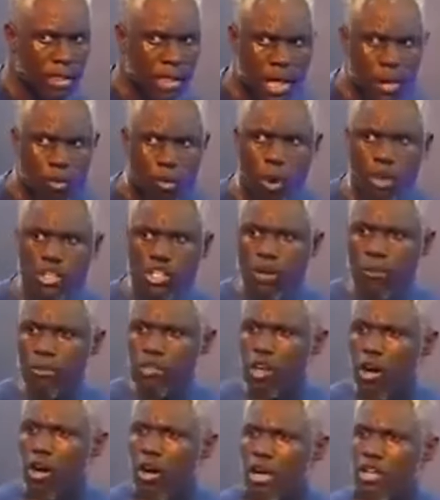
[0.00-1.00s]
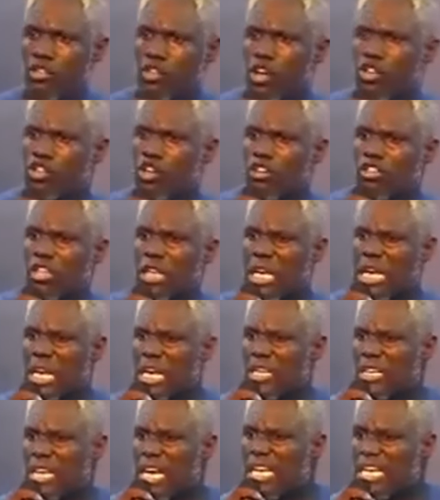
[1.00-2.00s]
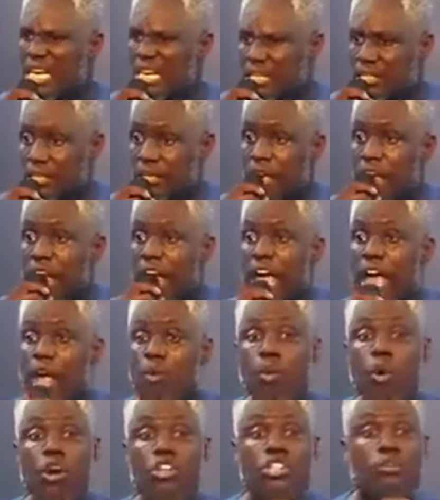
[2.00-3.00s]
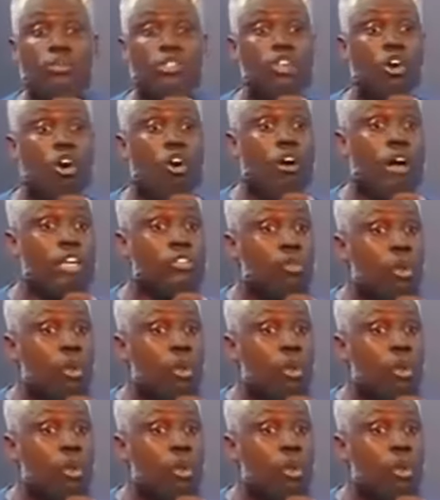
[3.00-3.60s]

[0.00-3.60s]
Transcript: A worship song is not just lyrics. A worship song is